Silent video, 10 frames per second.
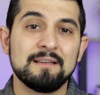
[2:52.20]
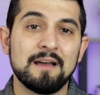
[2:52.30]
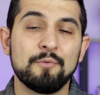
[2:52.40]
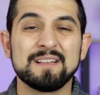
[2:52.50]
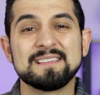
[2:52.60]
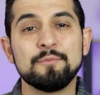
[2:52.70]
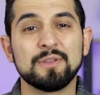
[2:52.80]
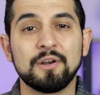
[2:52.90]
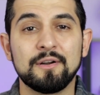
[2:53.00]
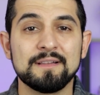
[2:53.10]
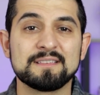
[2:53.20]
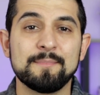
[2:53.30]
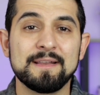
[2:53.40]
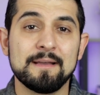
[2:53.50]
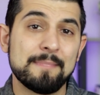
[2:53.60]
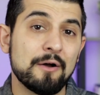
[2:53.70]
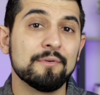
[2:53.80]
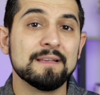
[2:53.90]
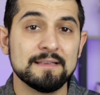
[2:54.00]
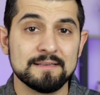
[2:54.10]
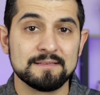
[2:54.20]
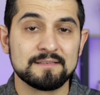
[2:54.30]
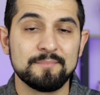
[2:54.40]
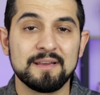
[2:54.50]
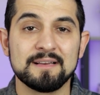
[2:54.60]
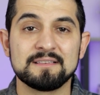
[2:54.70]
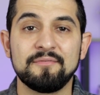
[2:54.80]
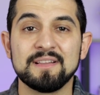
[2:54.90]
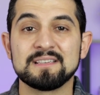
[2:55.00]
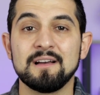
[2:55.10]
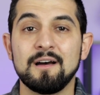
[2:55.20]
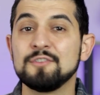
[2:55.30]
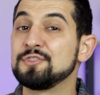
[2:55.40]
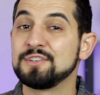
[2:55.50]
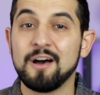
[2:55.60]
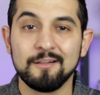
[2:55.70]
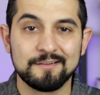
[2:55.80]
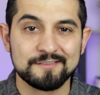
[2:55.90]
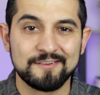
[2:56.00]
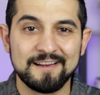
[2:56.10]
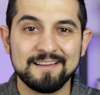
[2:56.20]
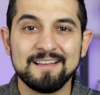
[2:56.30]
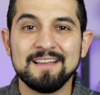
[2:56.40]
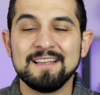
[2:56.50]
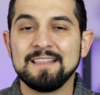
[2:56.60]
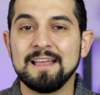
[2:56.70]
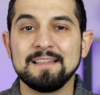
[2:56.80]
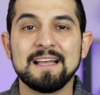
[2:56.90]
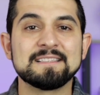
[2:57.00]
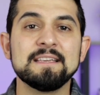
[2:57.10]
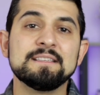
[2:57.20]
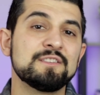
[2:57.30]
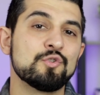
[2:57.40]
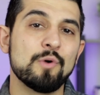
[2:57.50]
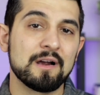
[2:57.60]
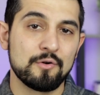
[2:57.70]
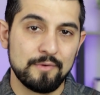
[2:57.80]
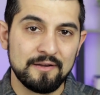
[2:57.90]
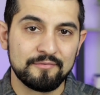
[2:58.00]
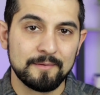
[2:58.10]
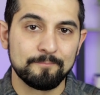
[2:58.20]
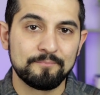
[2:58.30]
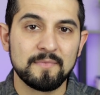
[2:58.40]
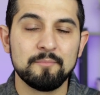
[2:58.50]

I want to see what the earnest money amount is, because if it's $100, right, then that's easy to walk away from.